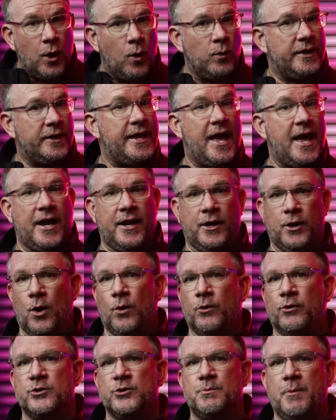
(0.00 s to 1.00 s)
only had an
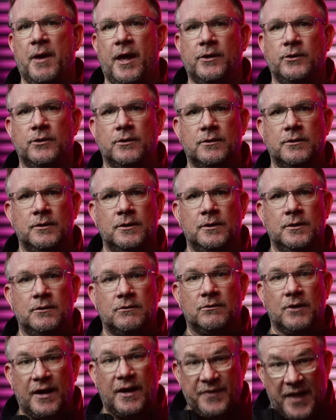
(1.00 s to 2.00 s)
owner's manual,
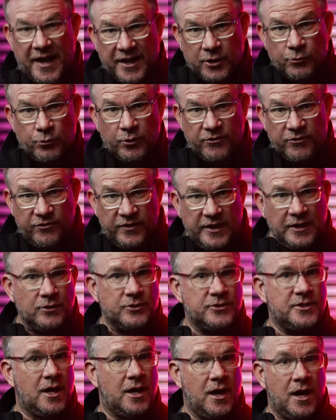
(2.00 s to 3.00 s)
right, that could
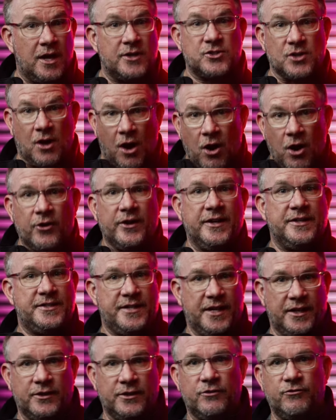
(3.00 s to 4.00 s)
reveal to us our
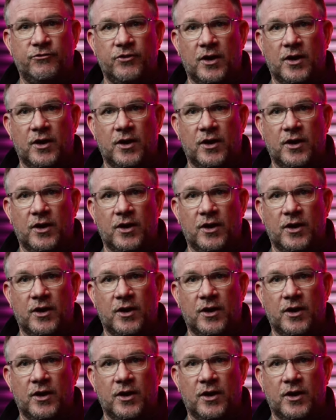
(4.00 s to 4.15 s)
intended